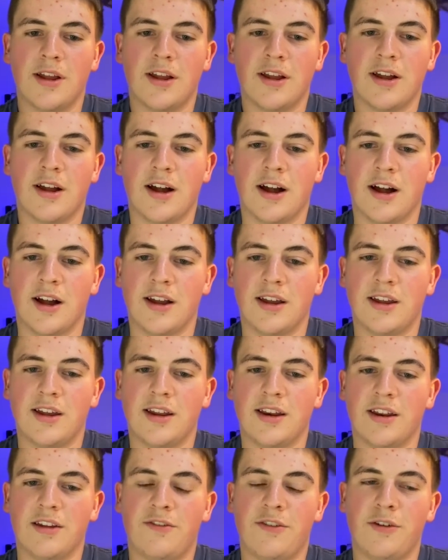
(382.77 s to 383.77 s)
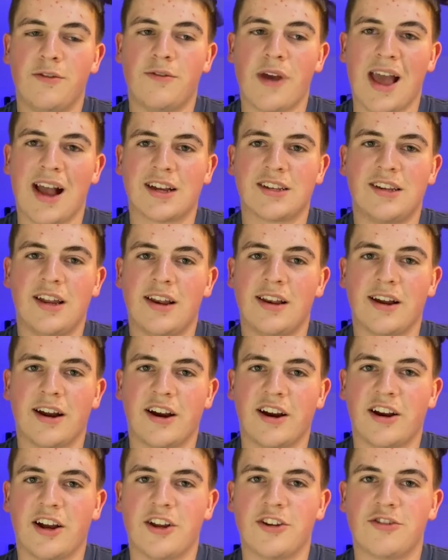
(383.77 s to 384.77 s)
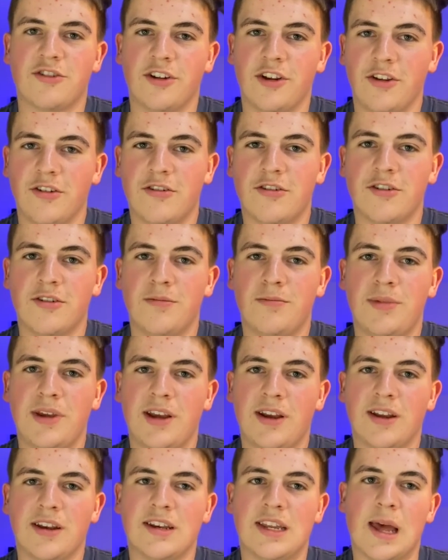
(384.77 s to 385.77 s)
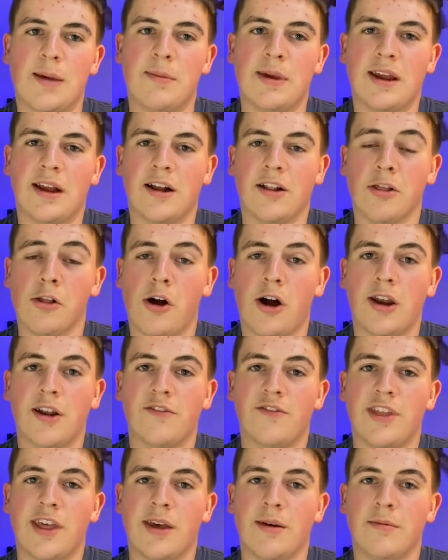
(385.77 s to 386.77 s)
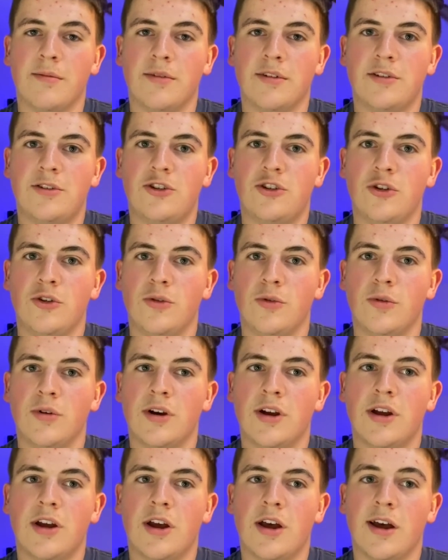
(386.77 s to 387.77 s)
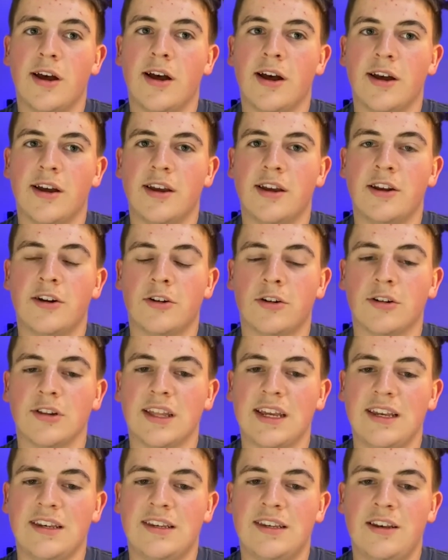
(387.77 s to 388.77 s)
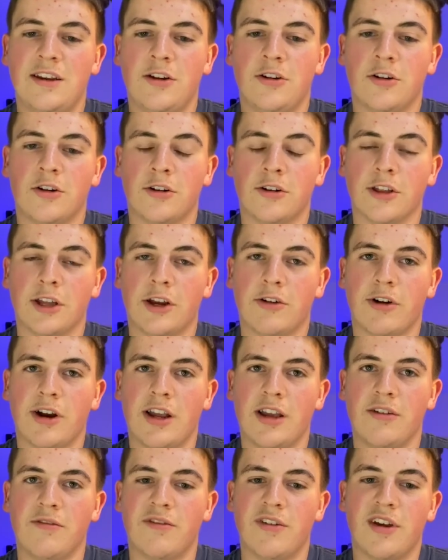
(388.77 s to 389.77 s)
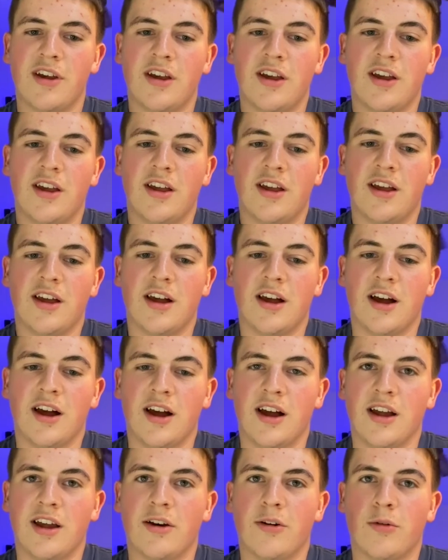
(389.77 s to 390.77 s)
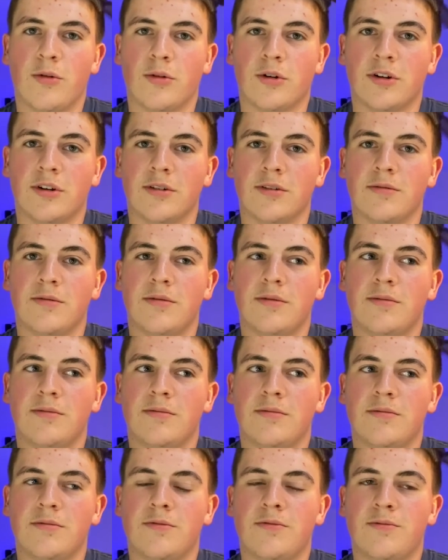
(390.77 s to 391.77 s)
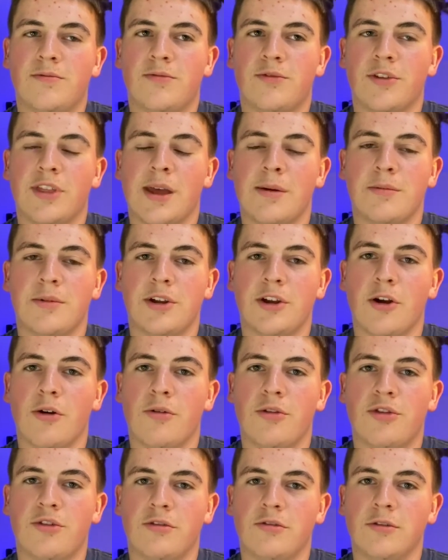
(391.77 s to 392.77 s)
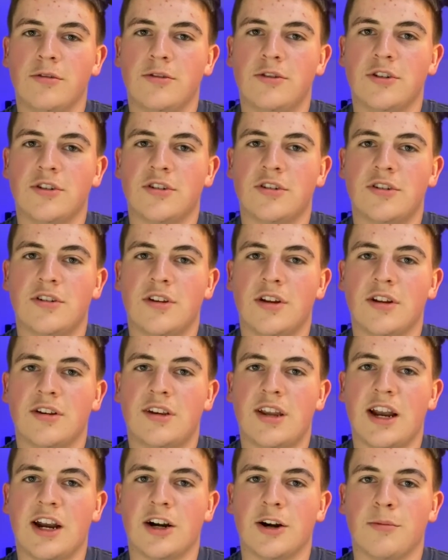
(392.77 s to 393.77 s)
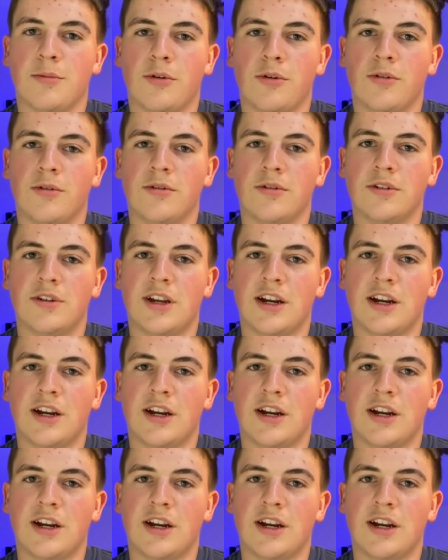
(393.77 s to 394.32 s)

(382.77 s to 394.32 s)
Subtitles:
And if you vaccinate the entire country, you could be condemning a lot of them to an early grave, or for them to go through just terrible